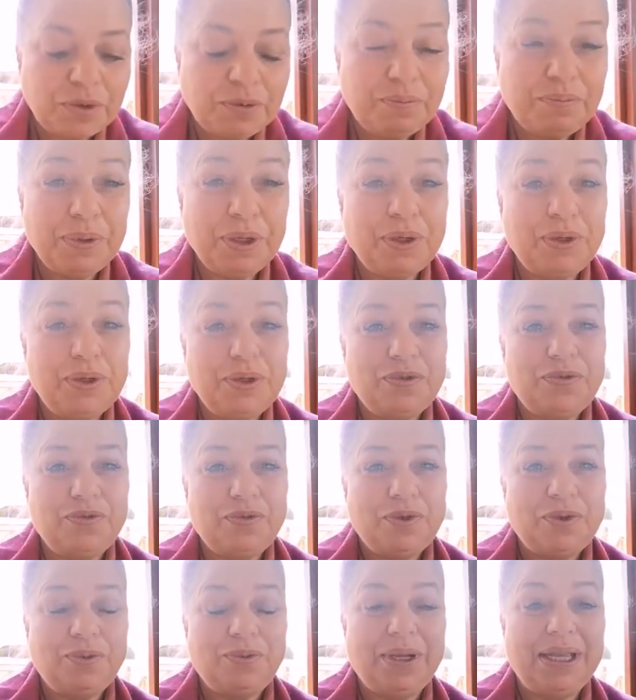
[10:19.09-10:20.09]

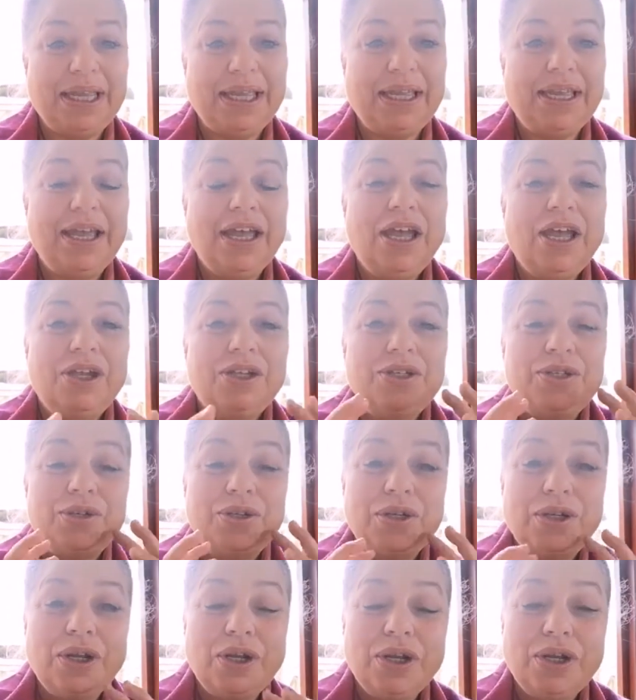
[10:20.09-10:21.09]
beautiful week to
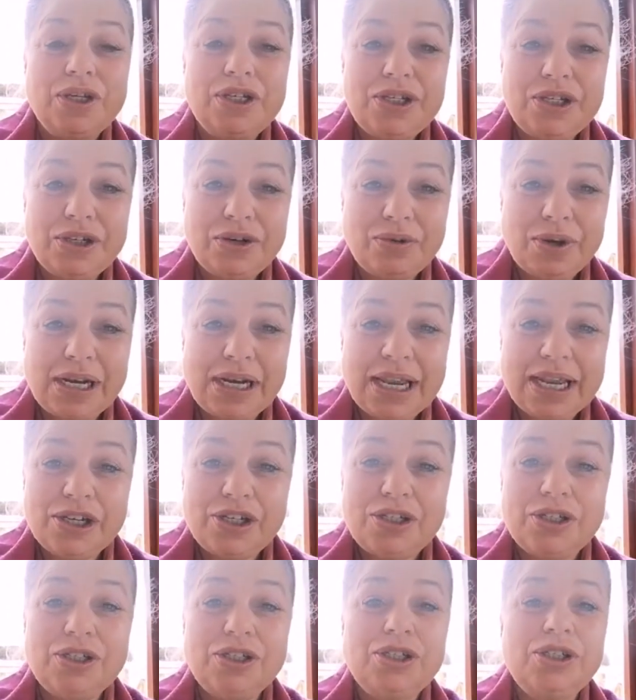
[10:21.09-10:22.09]
nurture
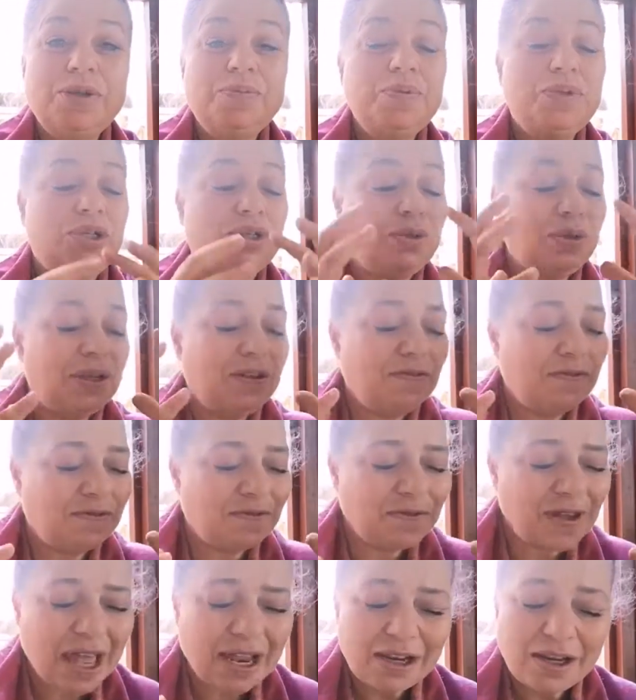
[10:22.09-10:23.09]
relationships, to
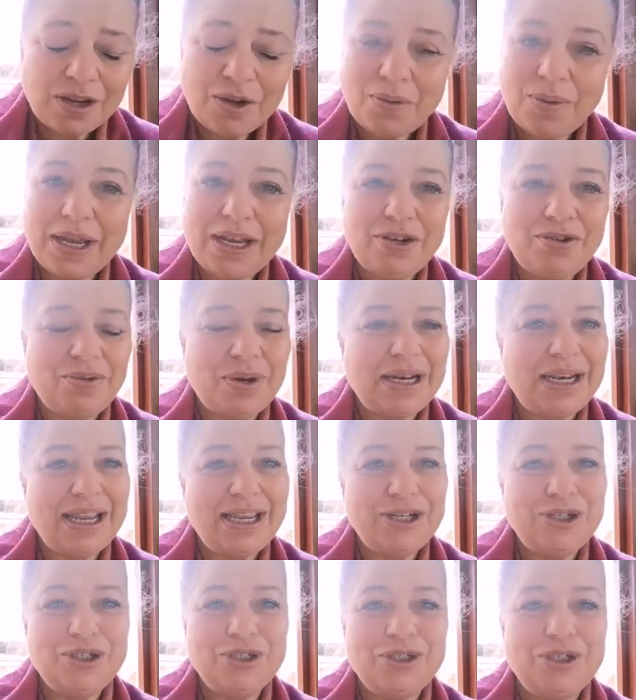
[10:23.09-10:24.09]
evaluate
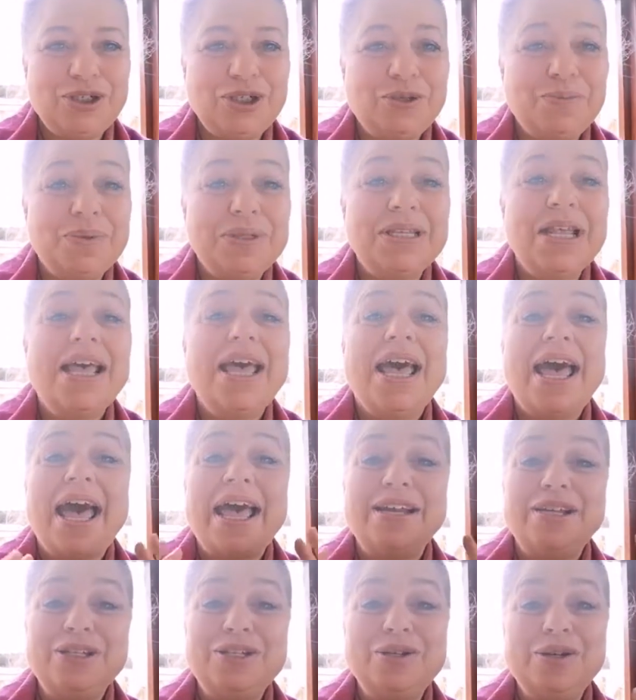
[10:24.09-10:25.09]
relationships,
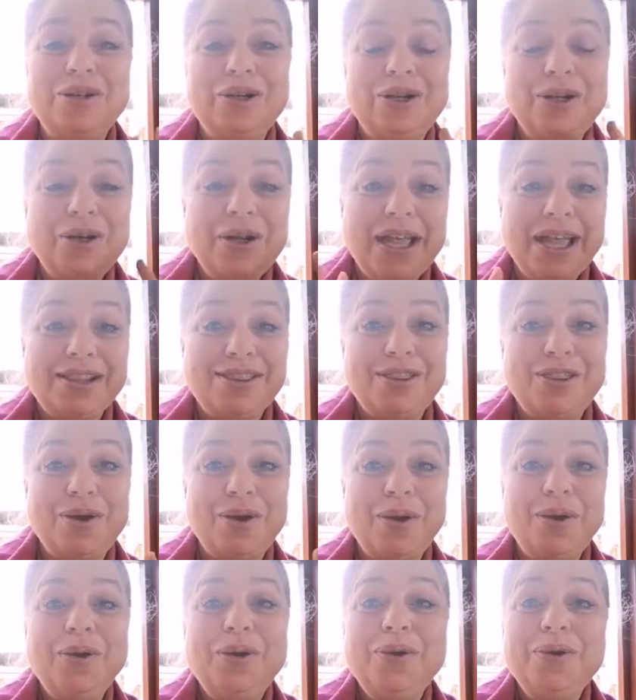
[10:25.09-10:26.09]
and to look at
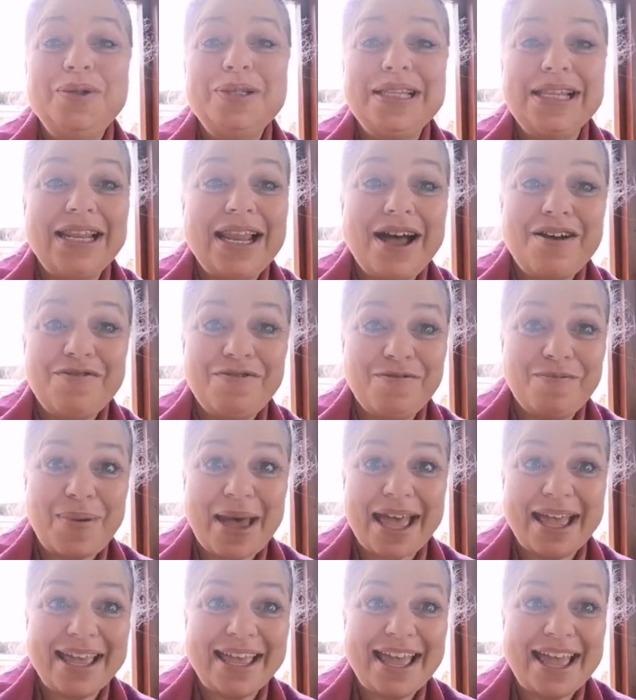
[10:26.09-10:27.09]
those love
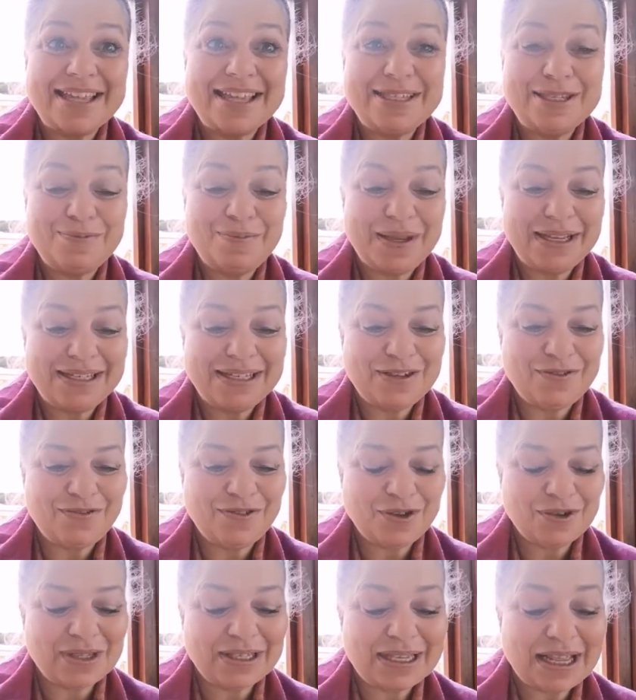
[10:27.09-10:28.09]
bank aspects of
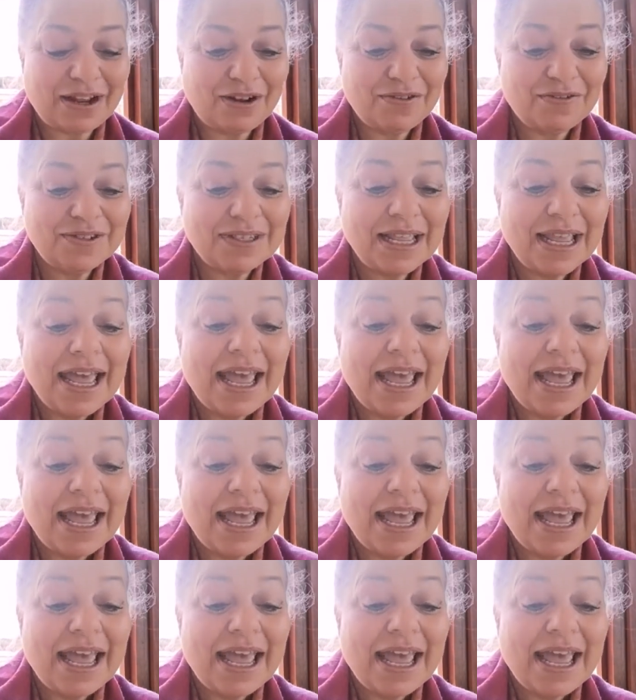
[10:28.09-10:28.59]
yourselves.